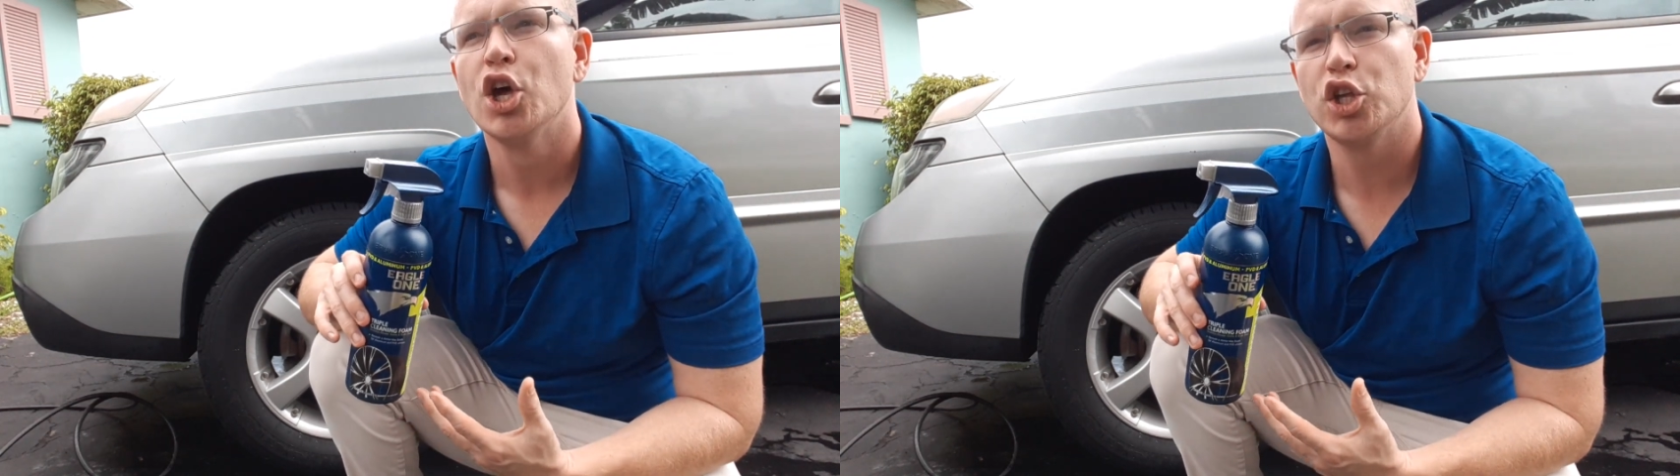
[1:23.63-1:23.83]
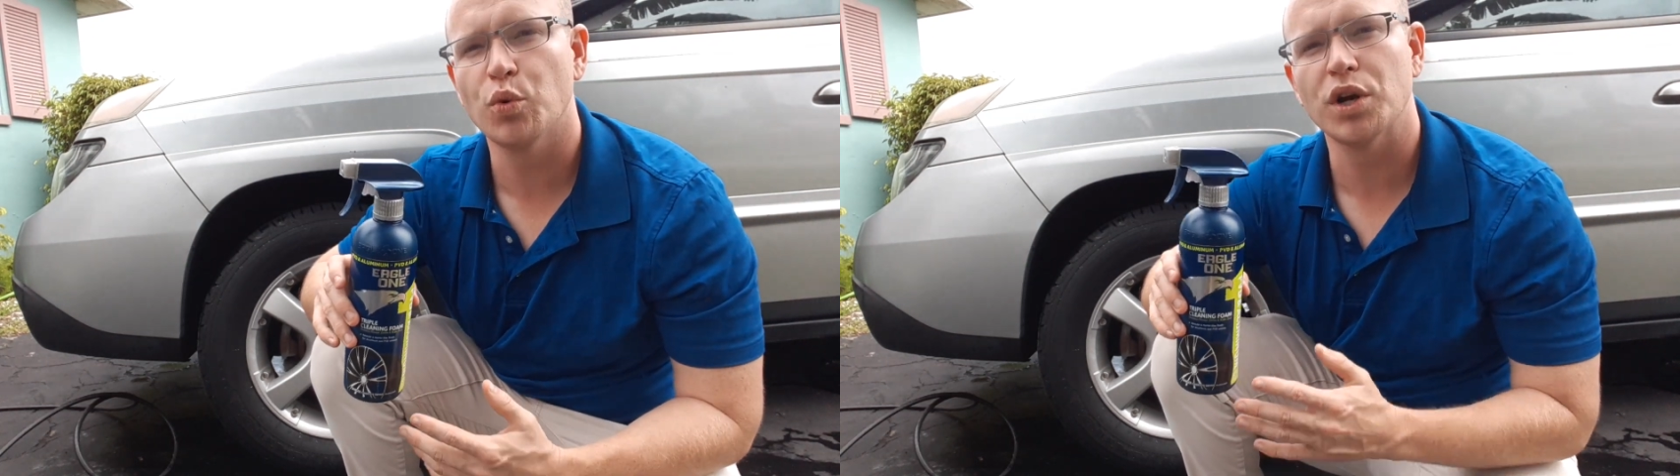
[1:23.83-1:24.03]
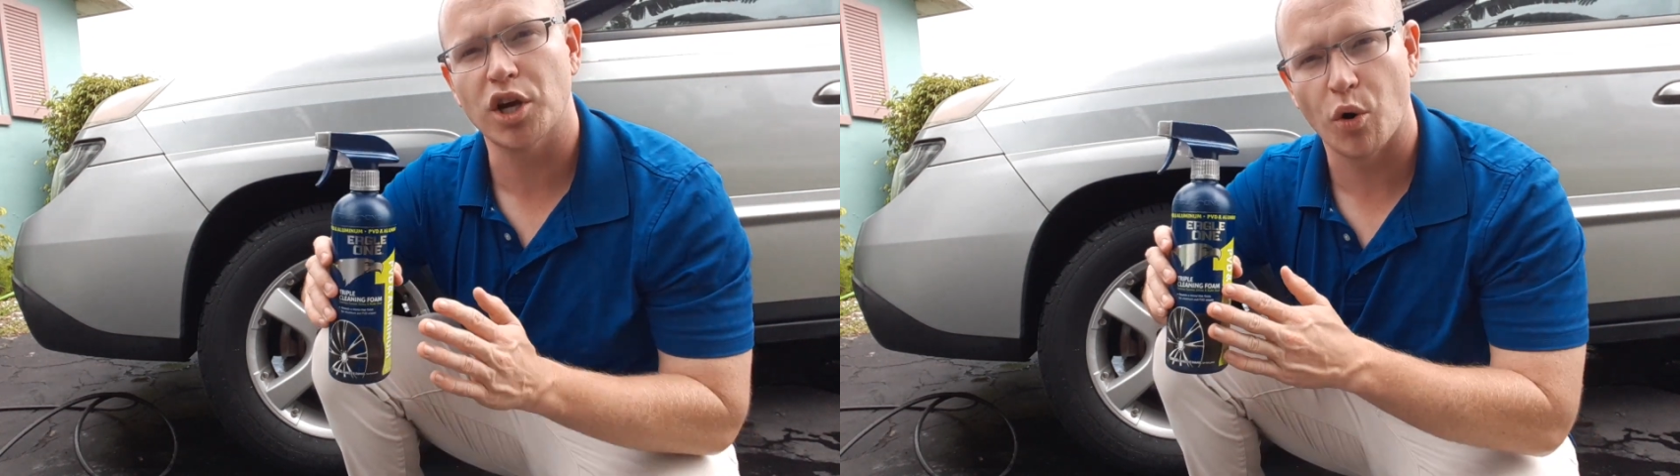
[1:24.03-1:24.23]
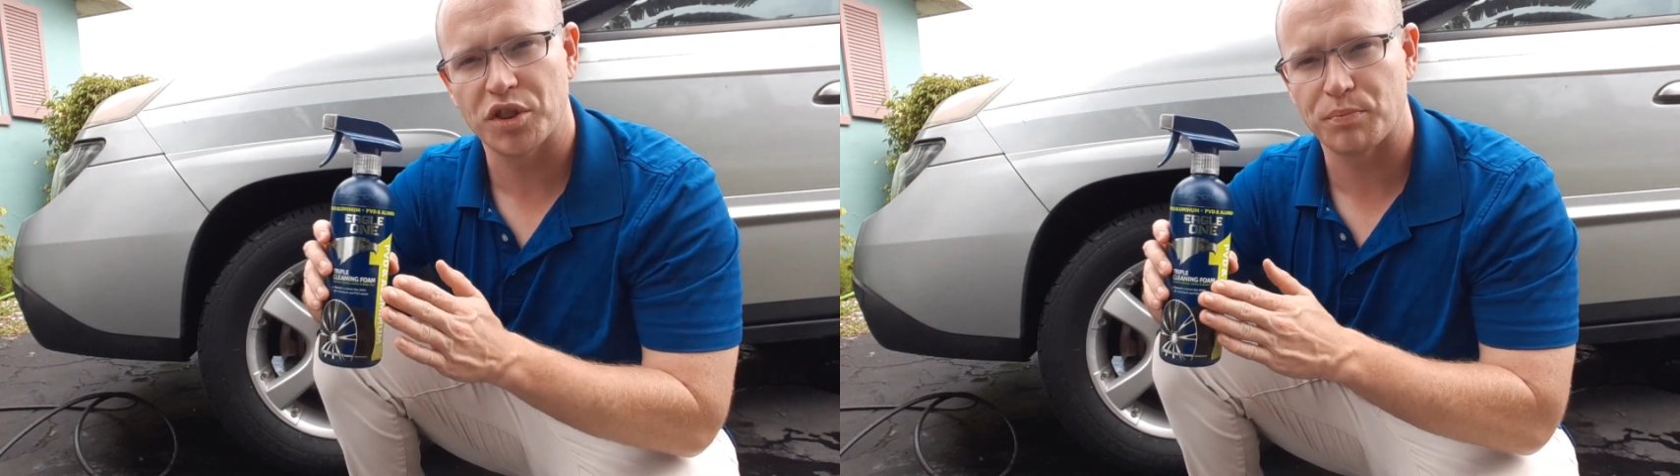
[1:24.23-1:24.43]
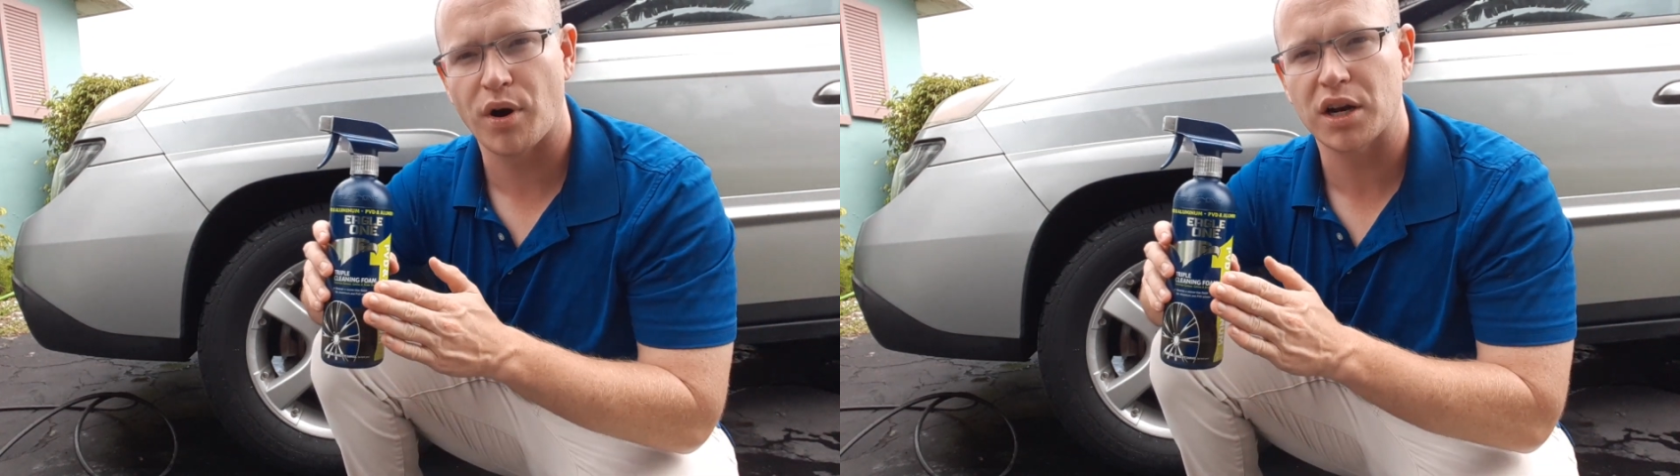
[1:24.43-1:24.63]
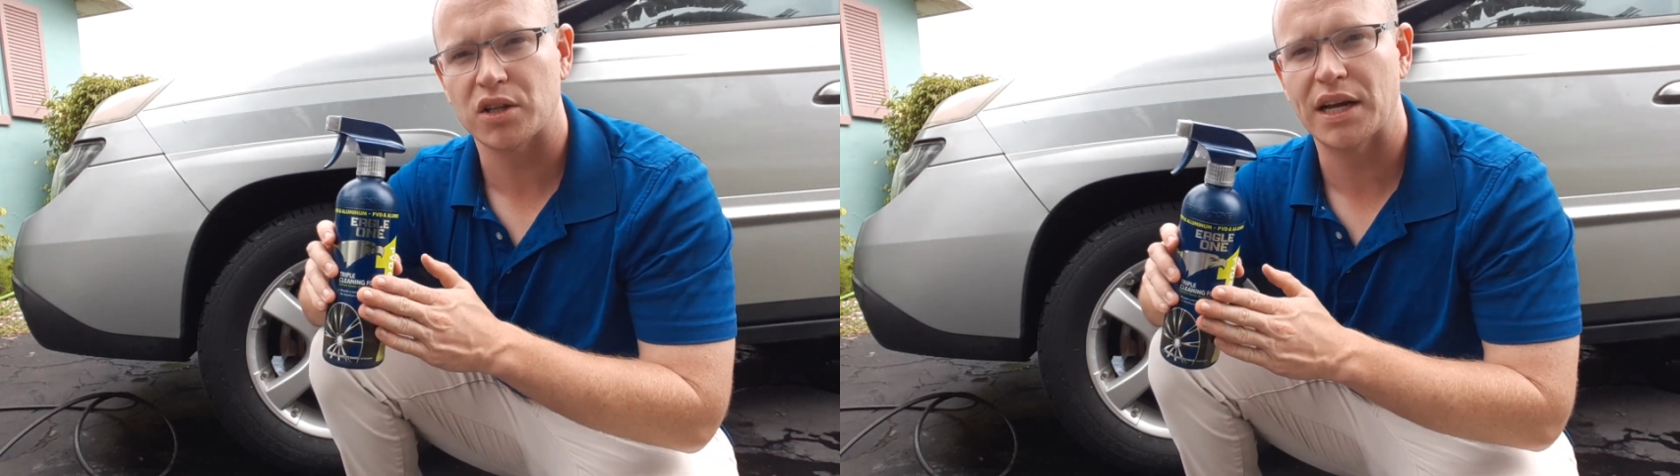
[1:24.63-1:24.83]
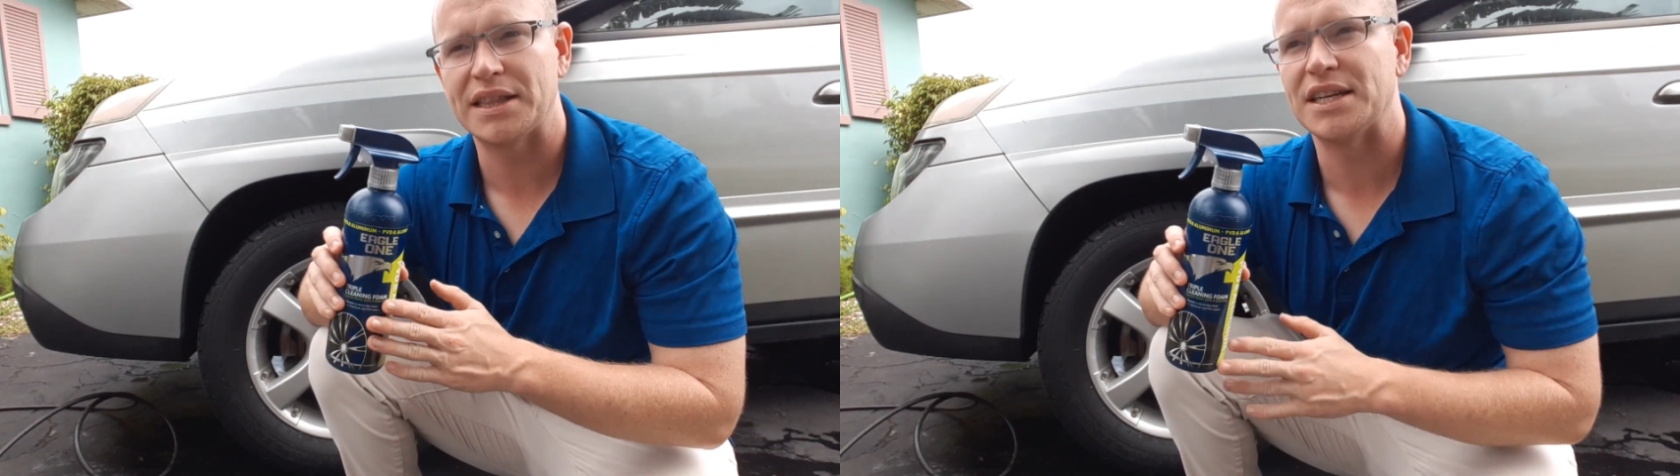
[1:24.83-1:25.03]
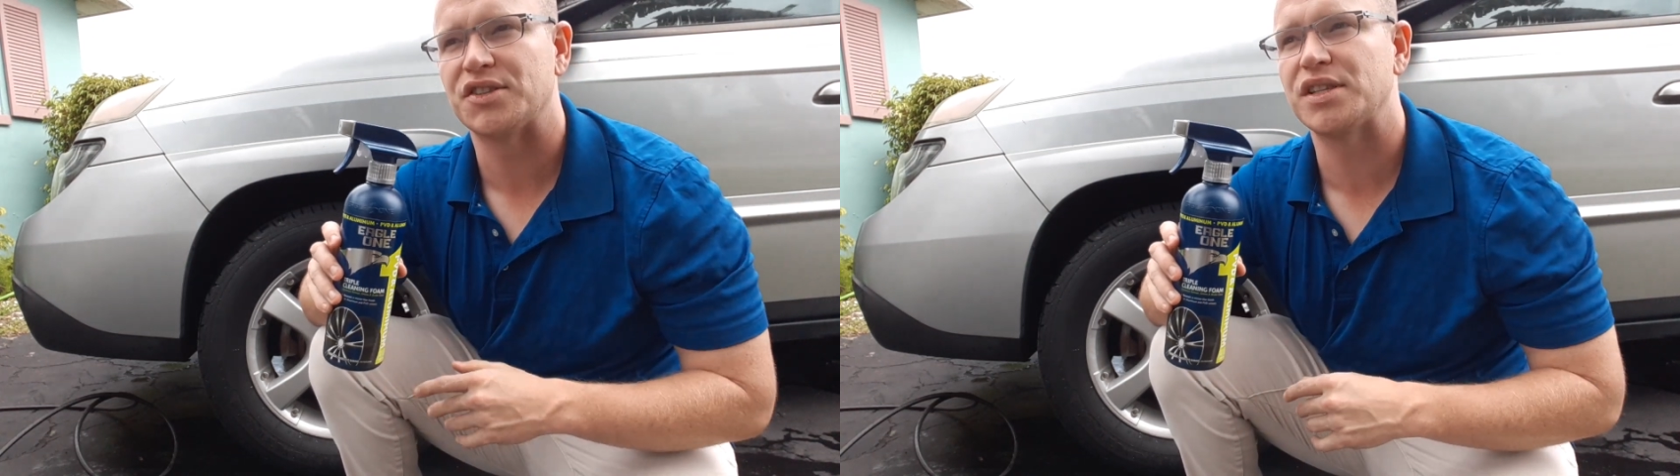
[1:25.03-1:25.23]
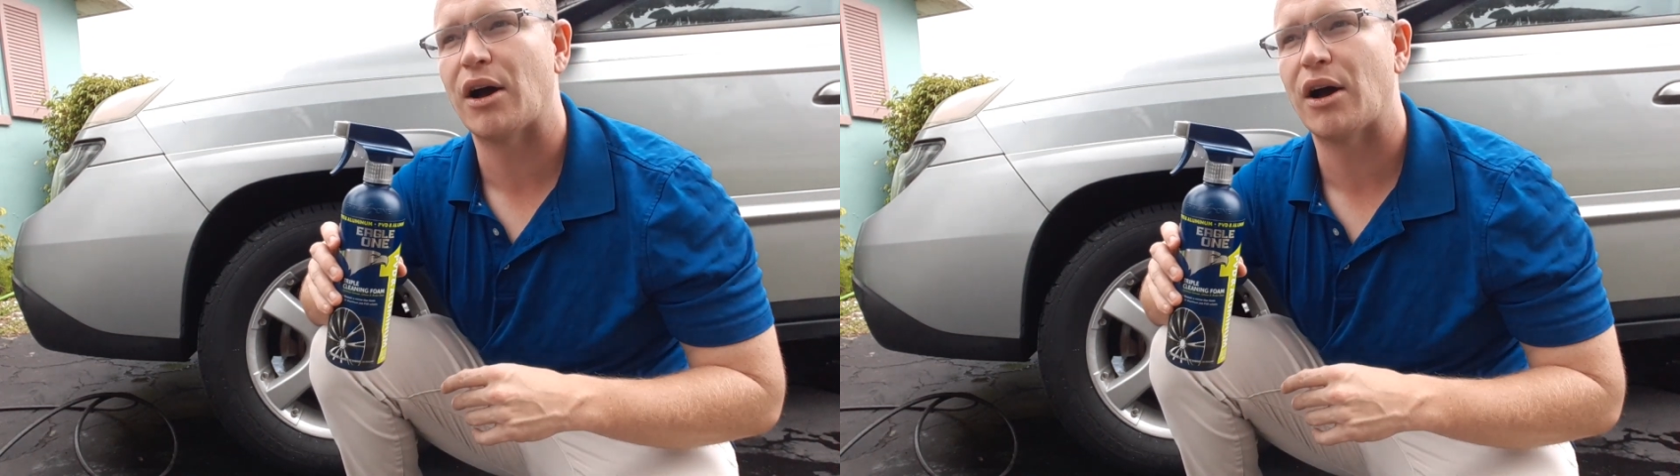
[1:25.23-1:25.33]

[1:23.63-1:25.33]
you want to go with a product like this.